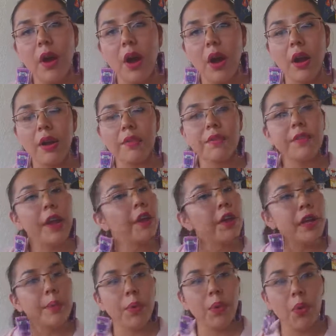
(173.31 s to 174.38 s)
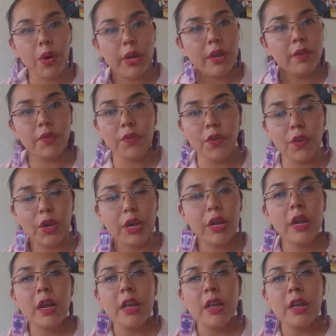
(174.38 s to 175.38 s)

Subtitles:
are very important for